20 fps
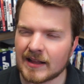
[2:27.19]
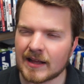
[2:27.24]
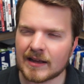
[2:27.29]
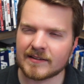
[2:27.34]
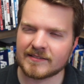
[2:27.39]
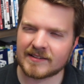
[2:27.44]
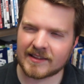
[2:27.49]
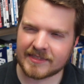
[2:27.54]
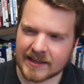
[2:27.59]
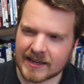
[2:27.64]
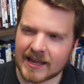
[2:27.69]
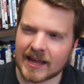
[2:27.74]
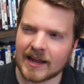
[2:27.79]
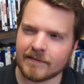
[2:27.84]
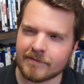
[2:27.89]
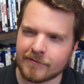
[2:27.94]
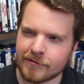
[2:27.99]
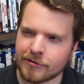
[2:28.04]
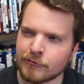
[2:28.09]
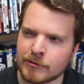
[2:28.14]
because I think I
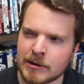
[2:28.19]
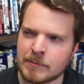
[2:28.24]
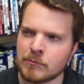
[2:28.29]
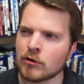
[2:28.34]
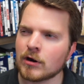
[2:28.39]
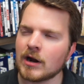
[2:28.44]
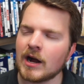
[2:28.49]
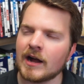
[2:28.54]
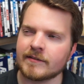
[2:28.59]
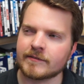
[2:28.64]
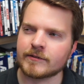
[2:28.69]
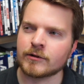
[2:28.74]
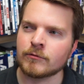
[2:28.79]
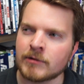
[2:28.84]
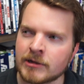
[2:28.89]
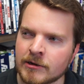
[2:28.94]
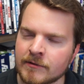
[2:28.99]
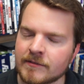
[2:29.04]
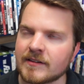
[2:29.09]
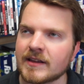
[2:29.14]
have 3 more Oscar
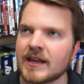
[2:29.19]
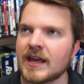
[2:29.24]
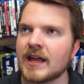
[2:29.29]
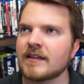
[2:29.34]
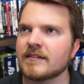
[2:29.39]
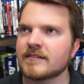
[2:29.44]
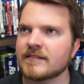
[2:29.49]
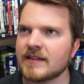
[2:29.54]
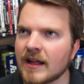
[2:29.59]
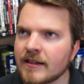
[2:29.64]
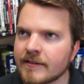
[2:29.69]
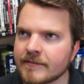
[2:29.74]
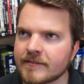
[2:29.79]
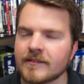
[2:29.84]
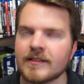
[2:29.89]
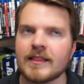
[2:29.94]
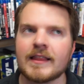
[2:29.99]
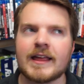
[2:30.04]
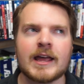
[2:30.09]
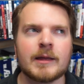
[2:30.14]
winners to get: Silence
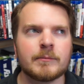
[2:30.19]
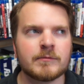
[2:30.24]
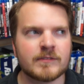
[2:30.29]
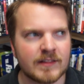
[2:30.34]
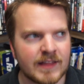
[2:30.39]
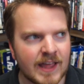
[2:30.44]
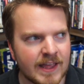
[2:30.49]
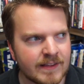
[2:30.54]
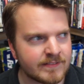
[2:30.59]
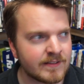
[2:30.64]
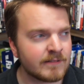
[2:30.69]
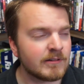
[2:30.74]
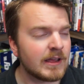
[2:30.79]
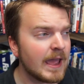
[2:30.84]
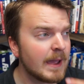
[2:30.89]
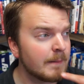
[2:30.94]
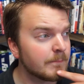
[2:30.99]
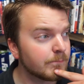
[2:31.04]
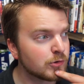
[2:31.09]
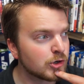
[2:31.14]
of the Lambs, The Last
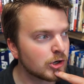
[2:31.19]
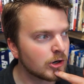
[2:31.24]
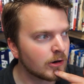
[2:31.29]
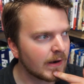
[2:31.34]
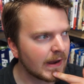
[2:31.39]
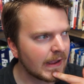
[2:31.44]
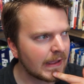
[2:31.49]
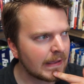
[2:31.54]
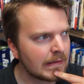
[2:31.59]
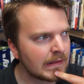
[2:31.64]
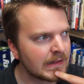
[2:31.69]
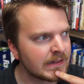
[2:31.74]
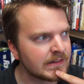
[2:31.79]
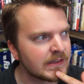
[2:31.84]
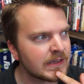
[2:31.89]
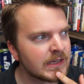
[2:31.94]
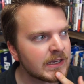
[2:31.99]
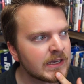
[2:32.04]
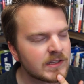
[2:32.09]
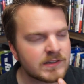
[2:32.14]
Emperor,
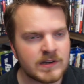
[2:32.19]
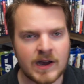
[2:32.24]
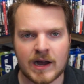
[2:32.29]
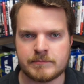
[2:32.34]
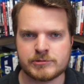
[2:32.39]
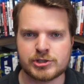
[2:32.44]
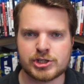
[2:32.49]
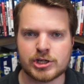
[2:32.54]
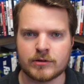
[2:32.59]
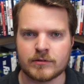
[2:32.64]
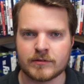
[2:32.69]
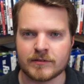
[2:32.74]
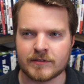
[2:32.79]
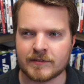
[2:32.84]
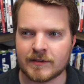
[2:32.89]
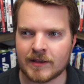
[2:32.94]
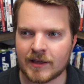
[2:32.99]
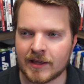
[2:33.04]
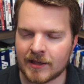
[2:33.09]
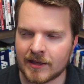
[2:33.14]
and Tom
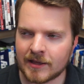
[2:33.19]
Jones.